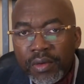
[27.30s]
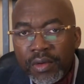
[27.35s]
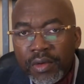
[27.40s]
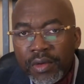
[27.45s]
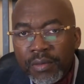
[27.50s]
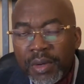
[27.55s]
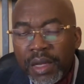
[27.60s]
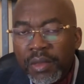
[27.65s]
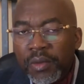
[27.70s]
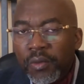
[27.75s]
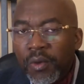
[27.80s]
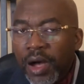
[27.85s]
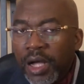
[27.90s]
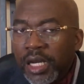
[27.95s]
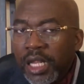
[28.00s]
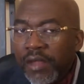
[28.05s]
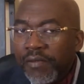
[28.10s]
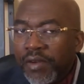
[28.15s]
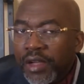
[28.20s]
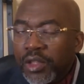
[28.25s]
But what
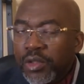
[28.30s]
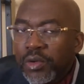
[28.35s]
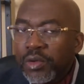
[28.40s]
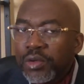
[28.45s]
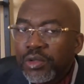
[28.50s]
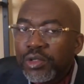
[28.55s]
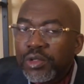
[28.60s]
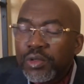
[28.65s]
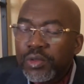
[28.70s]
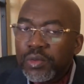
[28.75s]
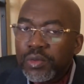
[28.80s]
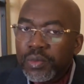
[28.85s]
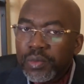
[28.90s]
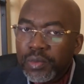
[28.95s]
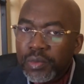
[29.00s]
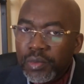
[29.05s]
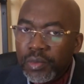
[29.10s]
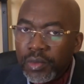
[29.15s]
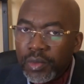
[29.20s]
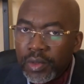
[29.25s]
if I told you
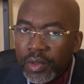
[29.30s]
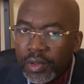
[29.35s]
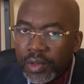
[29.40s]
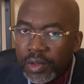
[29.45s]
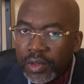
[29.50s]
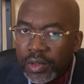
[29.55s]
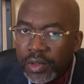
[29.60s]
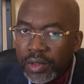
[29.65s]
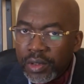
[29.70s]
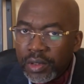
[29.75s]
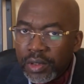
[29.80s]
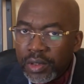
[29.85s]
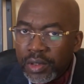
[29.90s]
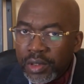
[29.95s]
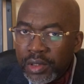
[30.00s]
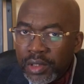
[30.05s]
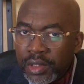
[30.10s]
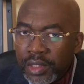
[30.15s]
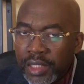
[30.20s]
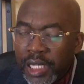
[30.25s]

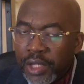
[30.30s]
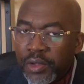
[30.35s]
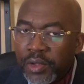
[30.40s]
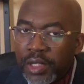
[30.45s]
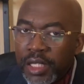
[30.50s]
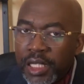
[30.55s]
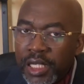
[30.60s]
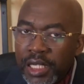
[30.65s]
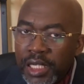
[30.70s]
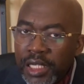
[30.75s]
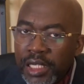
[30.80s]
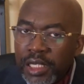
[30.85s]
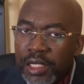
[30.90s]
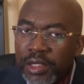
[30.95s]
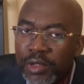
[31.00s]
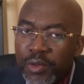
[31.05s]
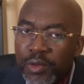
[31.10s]
that the key